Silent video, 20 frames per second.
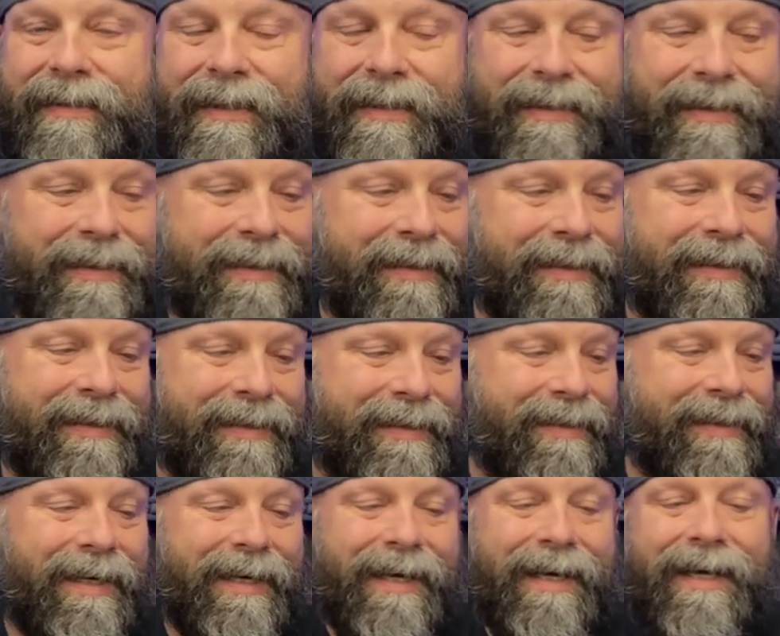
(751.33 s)
This is,
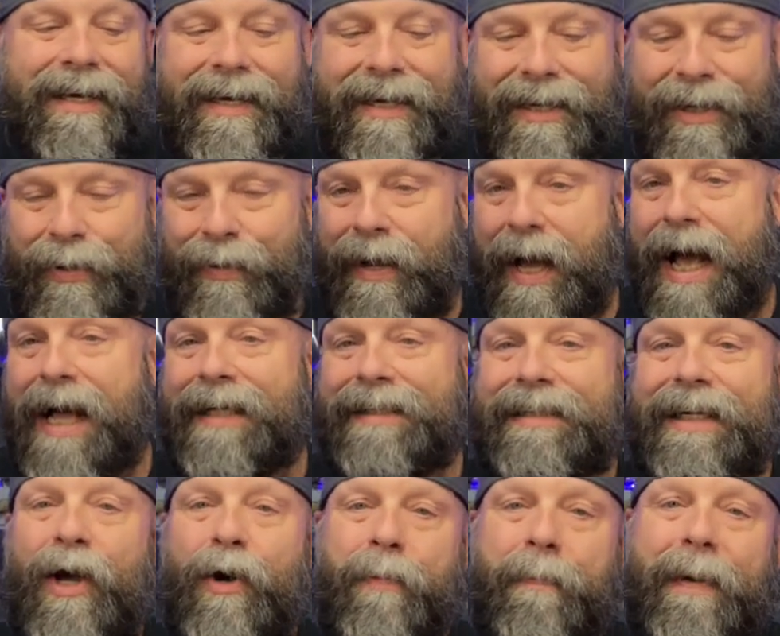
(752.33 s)
you guys
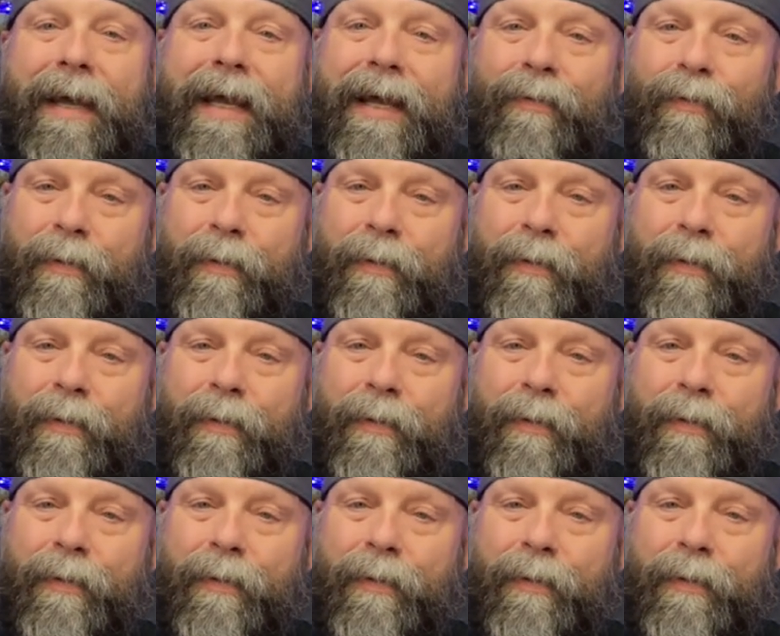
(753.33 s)
know me.